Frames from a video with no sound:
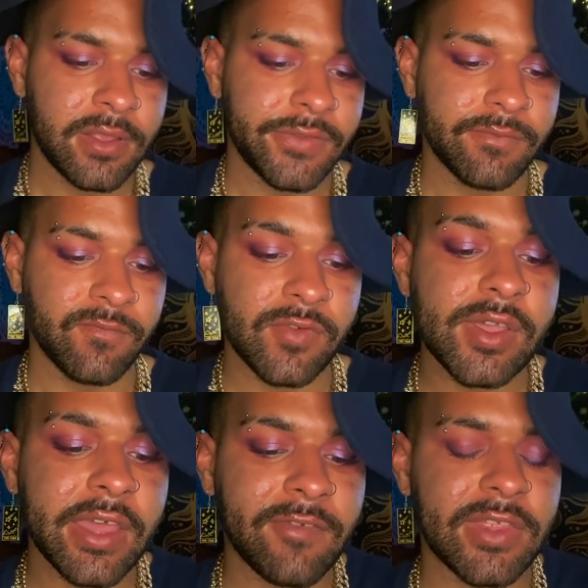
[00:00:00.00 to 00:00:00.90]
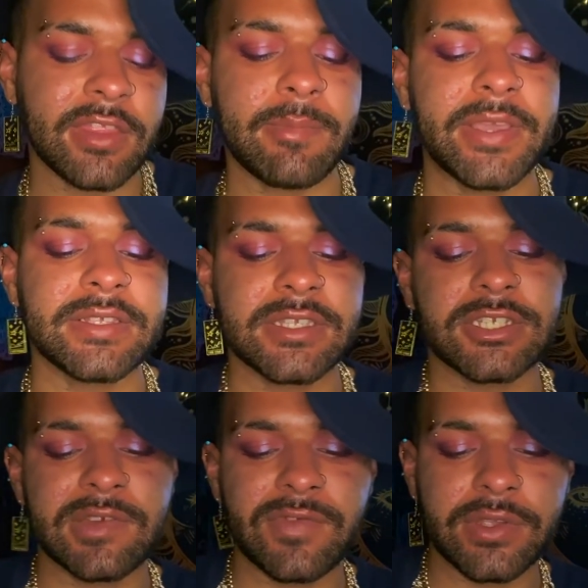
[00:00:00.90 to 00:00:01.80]
really, I feel like the biggest
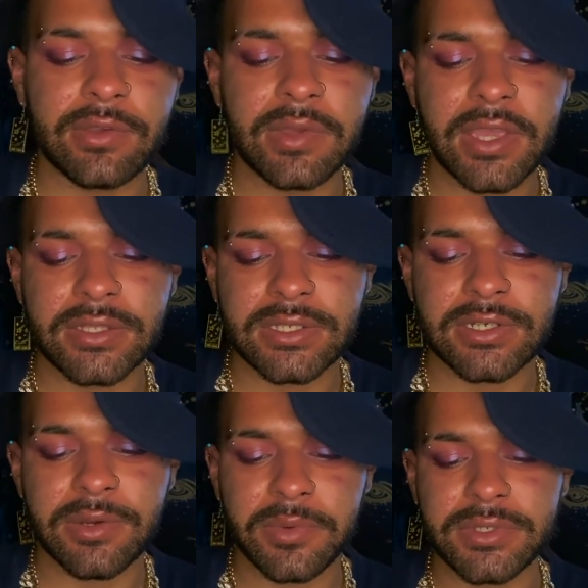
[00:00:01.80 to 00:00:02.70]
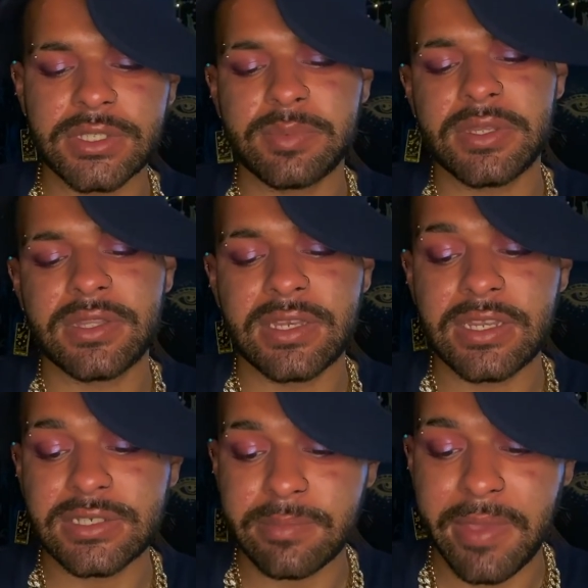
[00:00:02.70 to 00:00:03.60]
issue for you, Cancer, will just be the
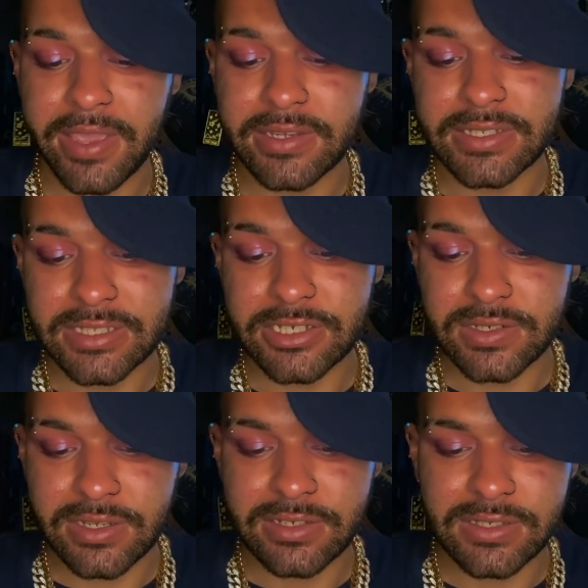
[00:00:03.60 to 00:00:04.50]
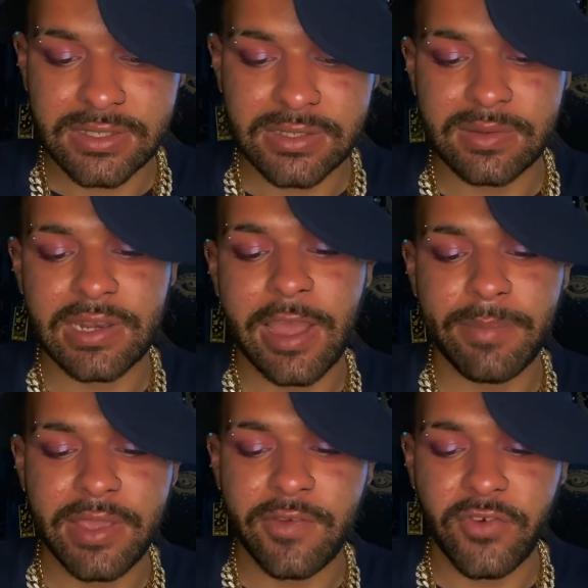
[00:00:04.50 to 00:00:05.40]
need to make a decision and just not
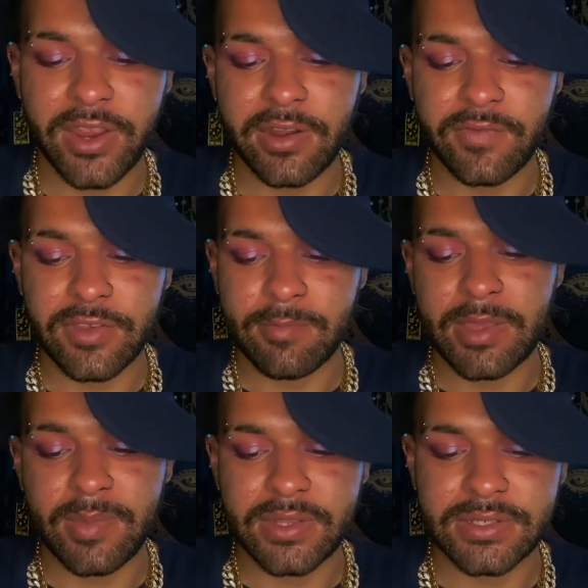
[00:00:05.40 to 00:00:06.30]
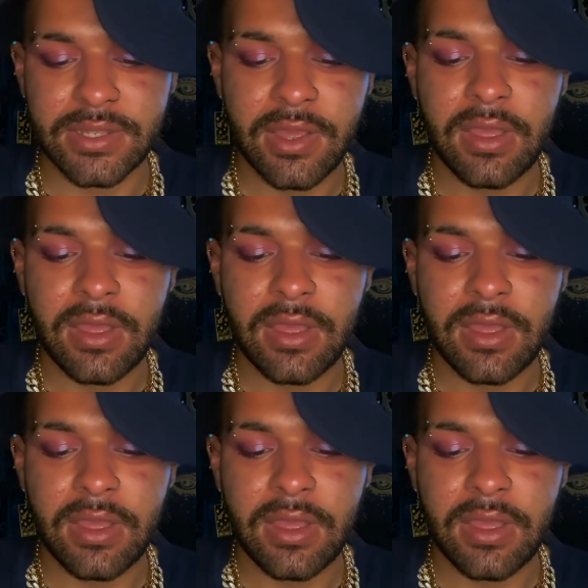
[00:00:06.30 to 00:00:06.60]
be afraid of commitment